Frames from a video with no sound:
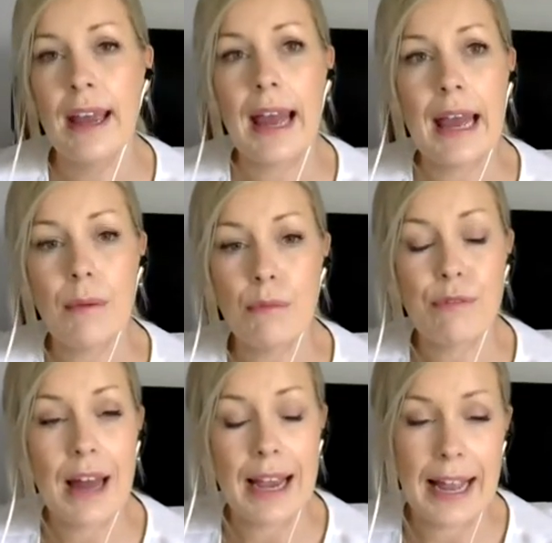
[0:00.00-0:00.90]
um,
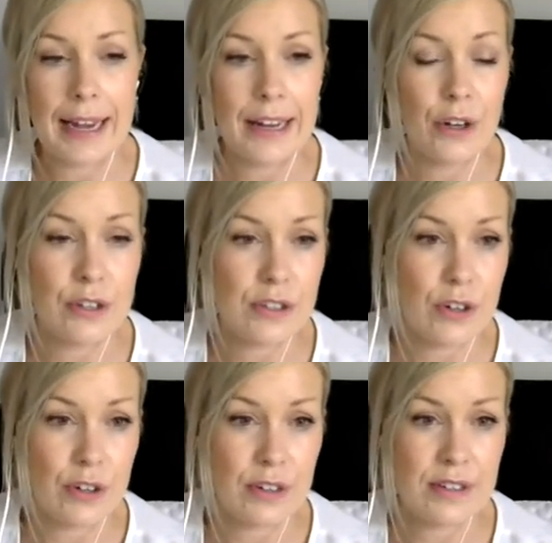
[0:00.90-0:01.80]
flag any
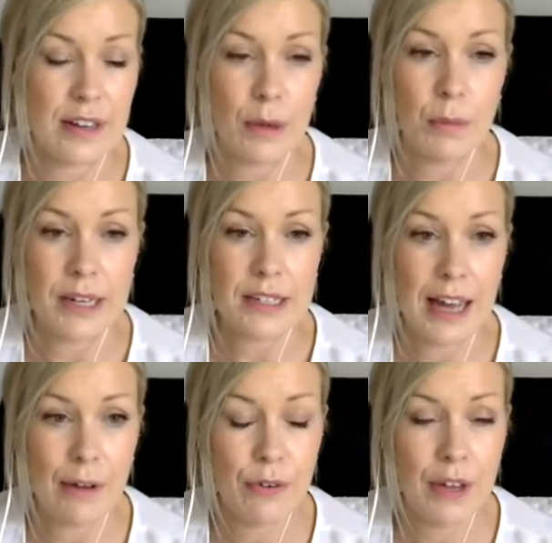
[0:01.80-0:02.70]
concerns that you might
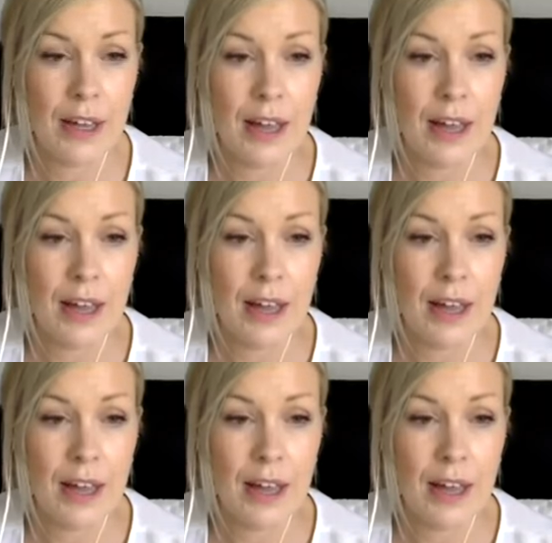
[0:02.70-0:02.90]
have,